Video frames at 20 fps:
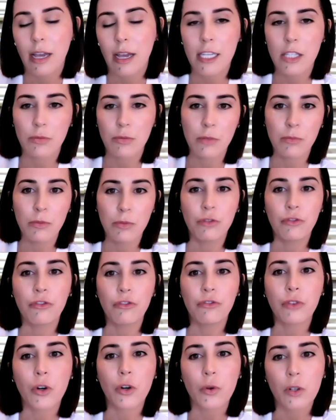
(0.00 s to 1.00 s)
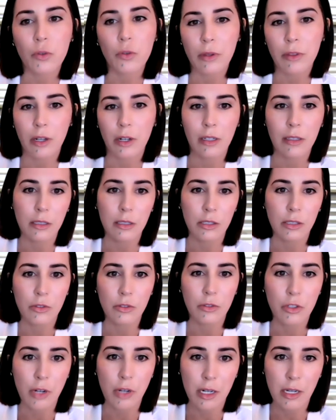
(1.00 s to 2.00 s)
as we move forward with our clinical
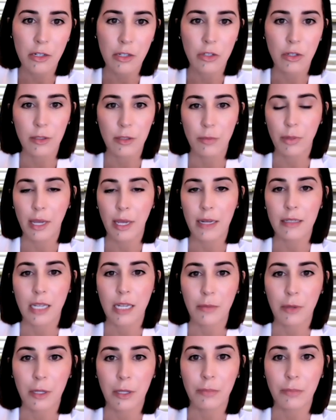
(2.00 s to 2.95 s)
training during the pandemic,